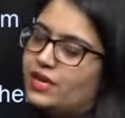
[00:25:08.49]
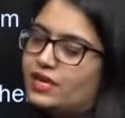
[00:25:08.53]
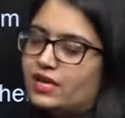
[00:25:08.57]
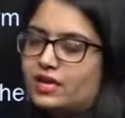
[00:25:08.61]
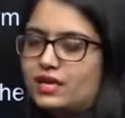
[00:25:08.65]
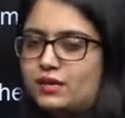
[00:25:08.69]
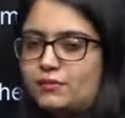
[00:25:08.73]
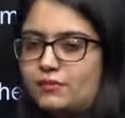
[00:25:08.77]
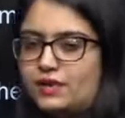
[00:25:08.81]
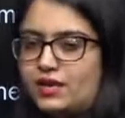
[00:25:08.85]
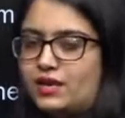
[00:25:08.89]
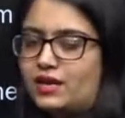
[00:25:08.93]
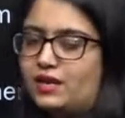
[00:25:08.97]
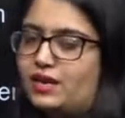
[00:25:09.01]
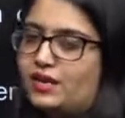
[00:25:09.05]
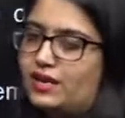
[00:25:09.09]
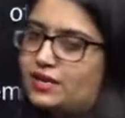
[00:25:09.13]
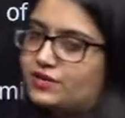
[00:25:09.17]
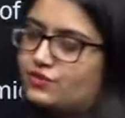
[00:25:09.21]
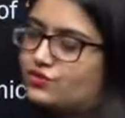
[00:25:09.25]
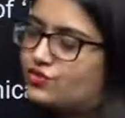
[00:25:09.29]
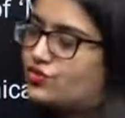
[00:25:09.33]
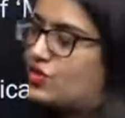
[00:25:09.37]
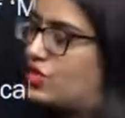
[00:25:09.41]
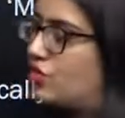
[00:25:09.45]
chemically
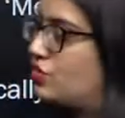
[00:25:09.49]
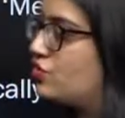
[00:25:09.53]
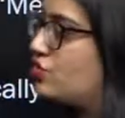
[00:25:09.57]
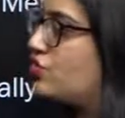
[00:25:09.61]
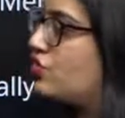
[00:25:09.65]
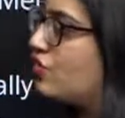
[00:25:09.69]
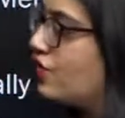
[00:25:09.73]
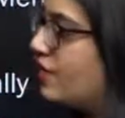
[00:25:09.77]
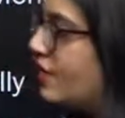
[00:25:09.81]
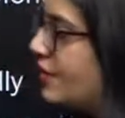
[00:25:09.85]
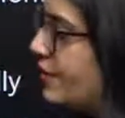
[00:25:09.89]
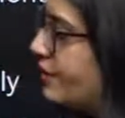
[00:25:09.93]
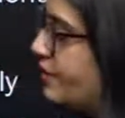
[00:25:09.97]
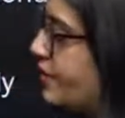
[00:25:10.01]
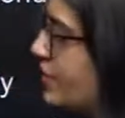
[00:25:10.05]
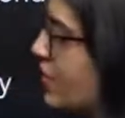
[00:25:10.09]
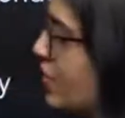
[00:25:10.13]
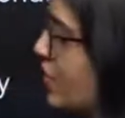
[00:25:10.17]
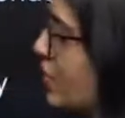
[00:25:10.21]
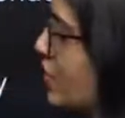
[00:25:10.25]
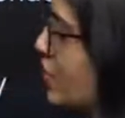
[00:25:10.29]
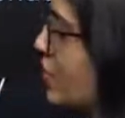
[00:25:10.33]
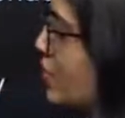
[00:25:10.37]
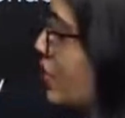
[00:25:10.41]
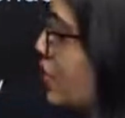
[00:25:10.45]
and structurally.
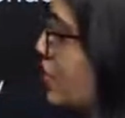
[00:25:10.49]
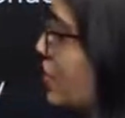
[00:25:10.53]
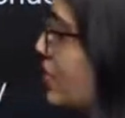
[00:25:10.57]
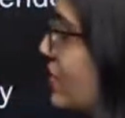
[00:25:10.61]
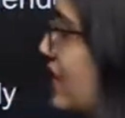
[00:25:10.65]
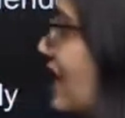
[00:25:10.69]
So